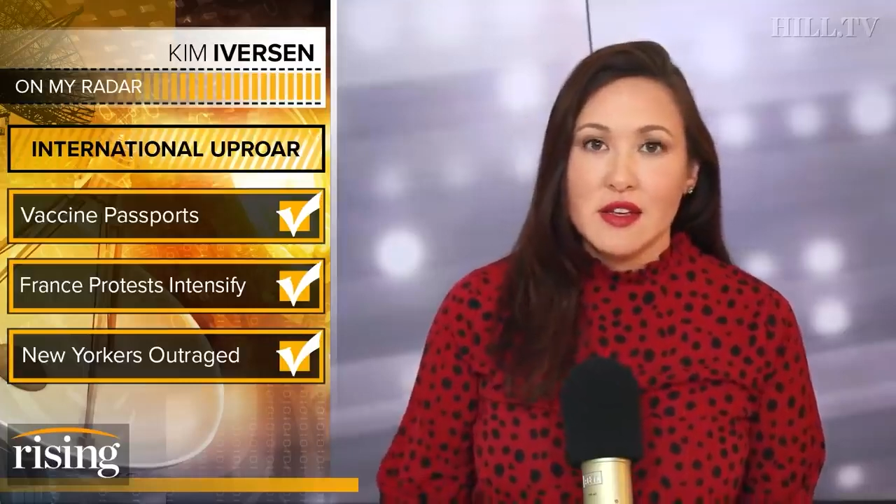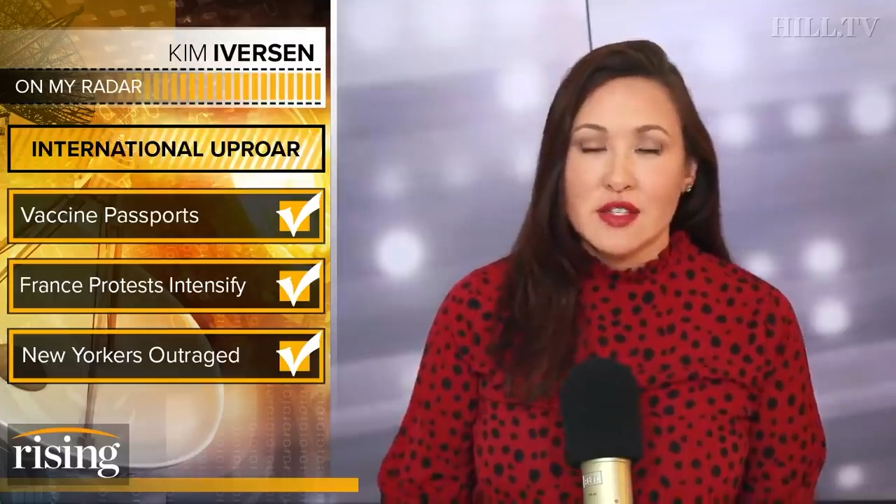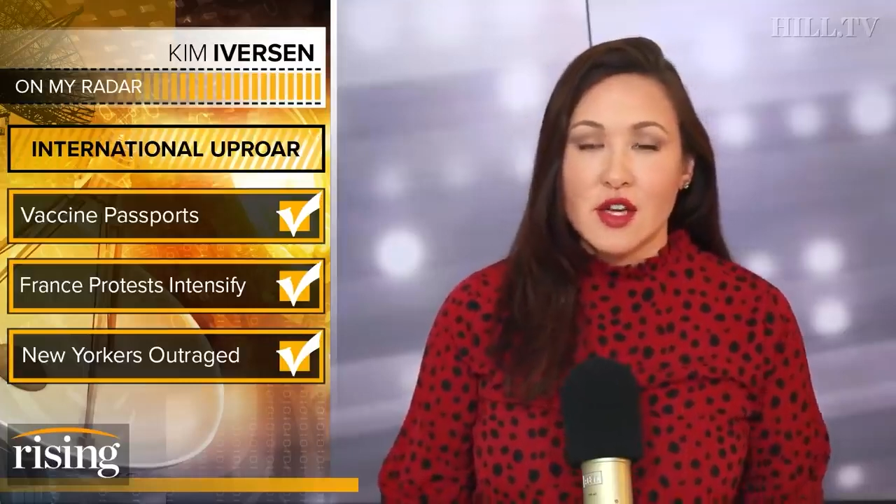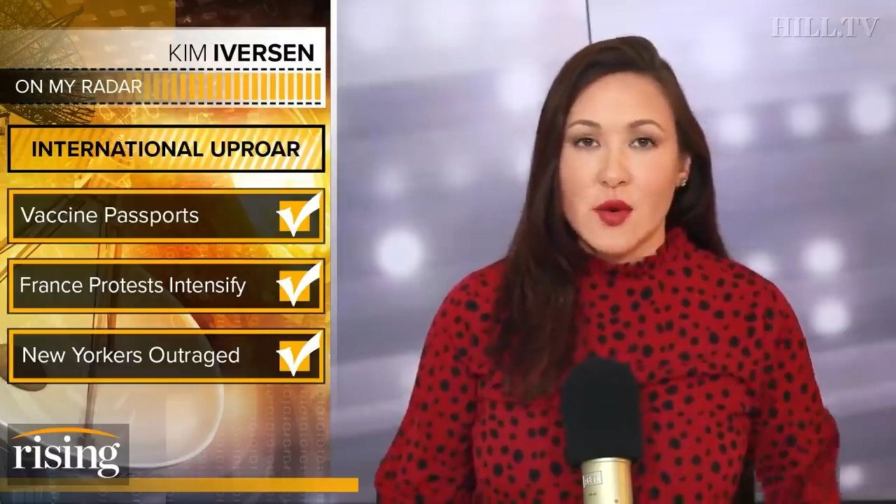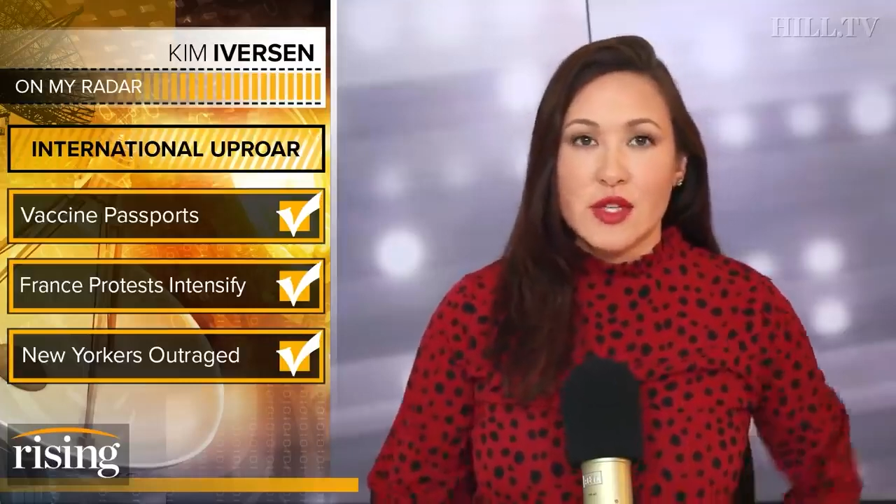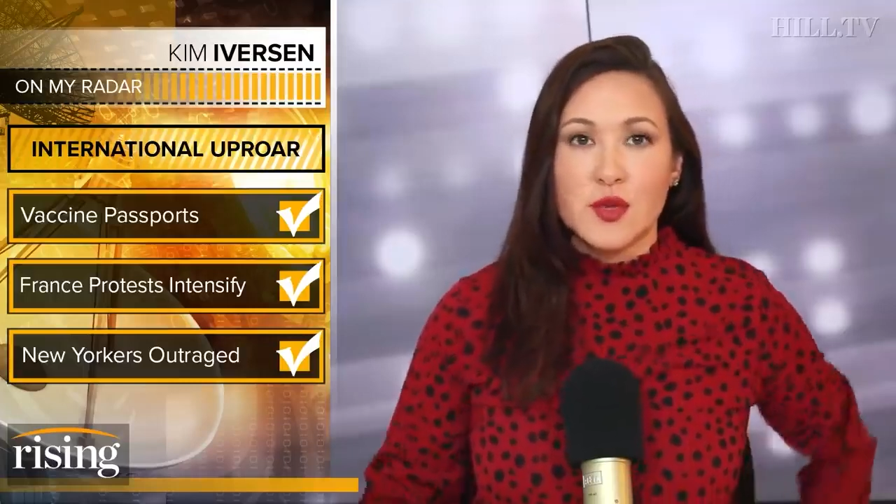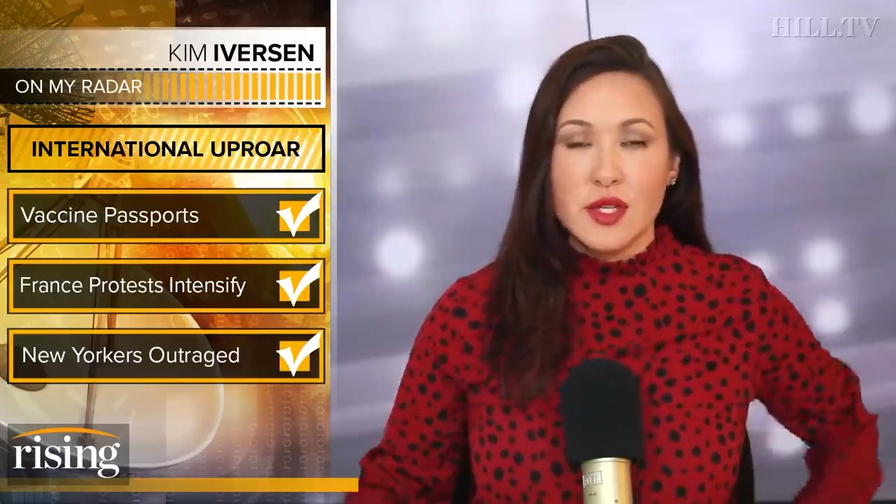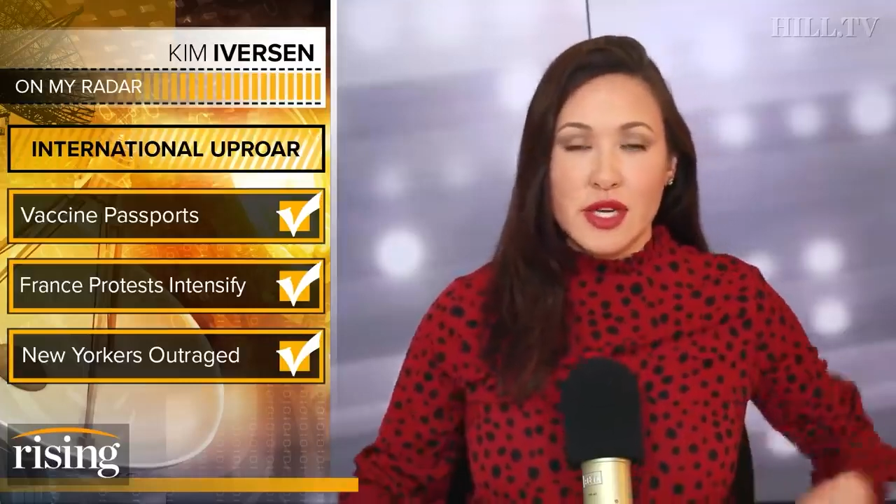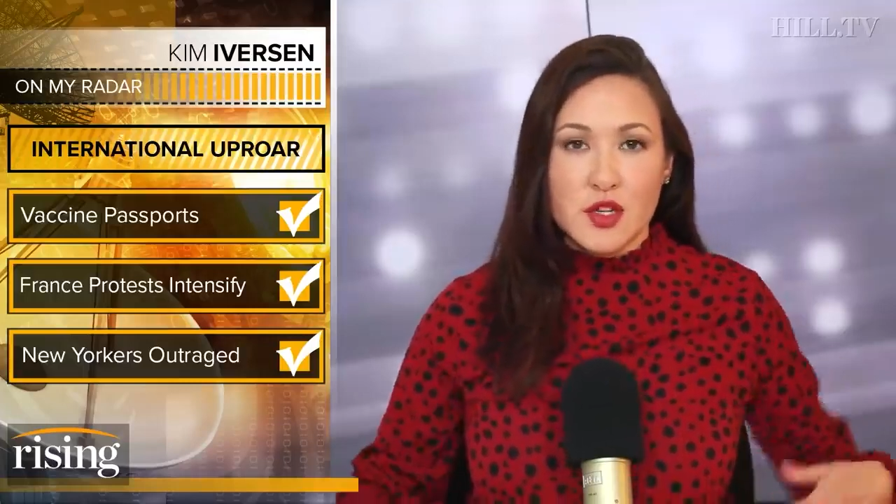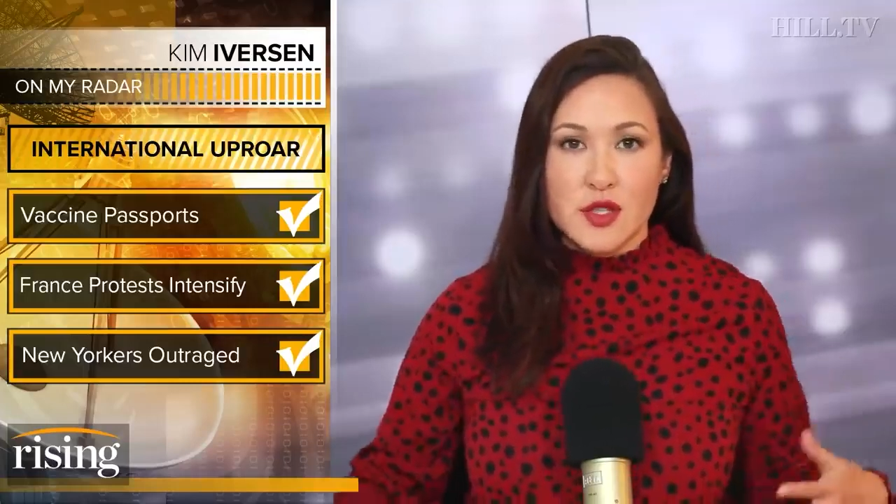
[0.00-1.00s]
So it's
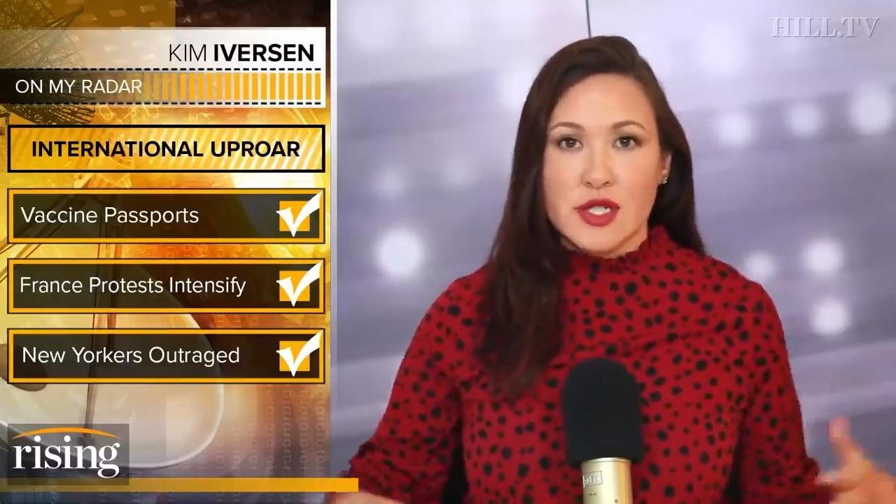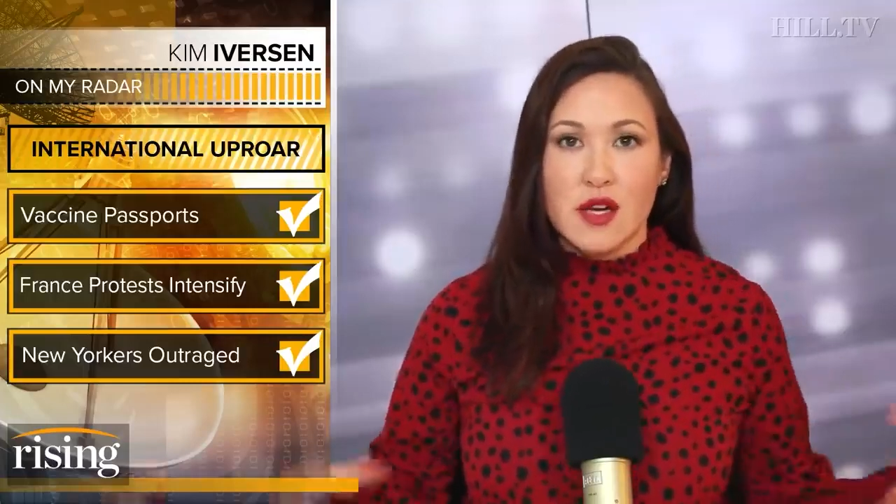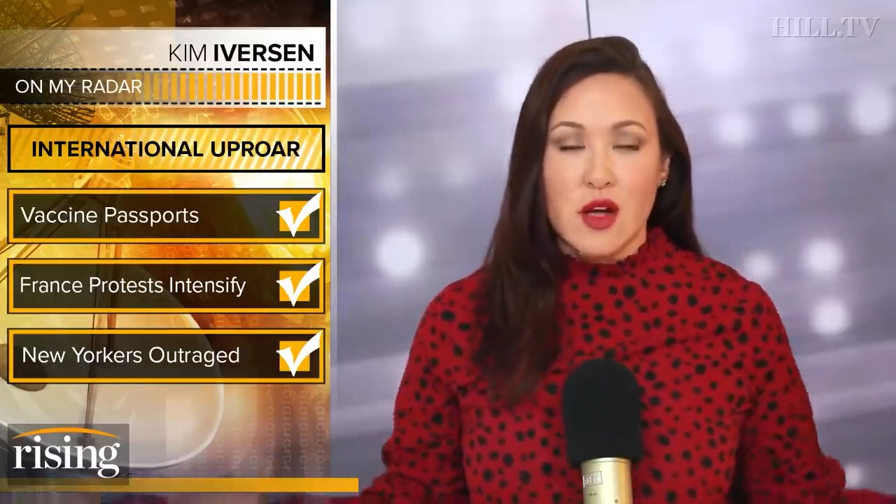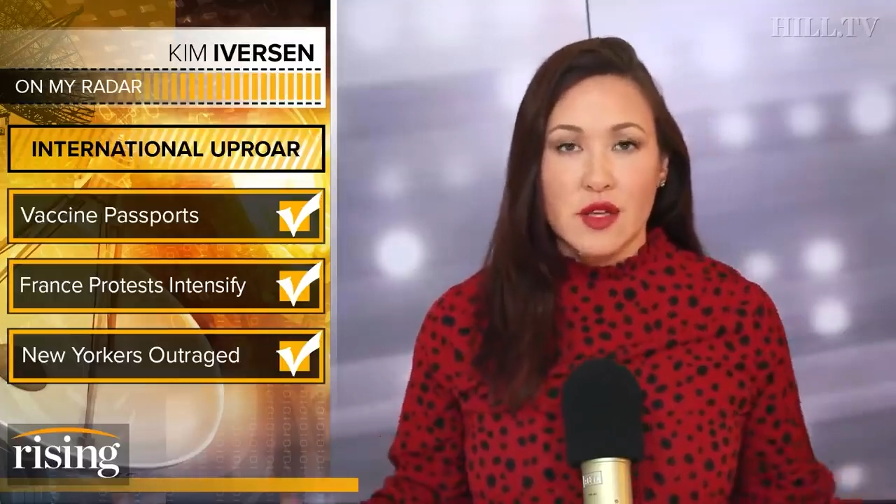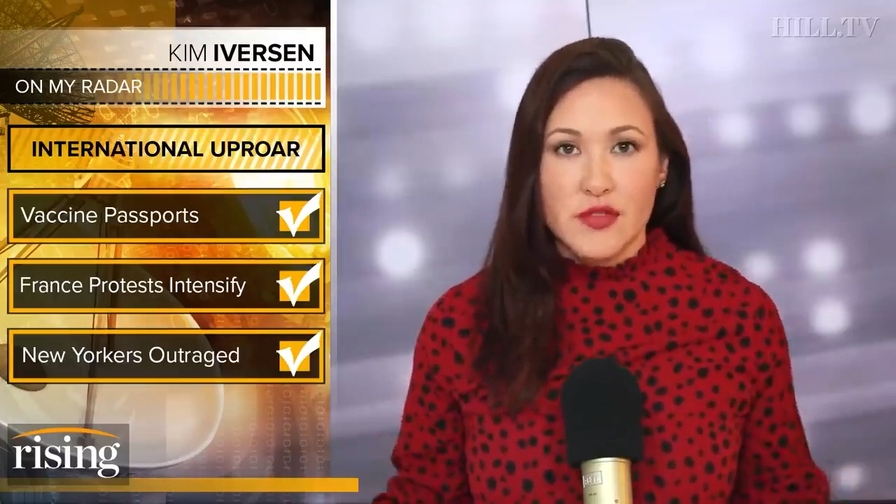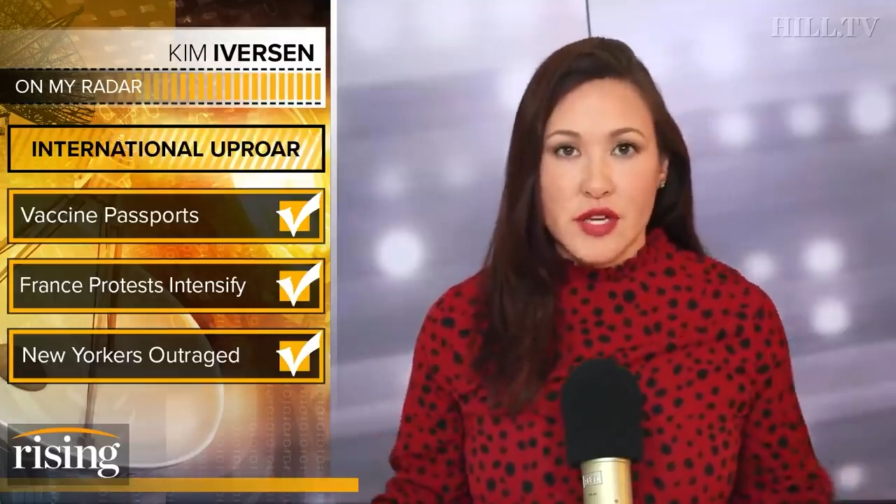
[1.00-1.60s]
really interesting, all of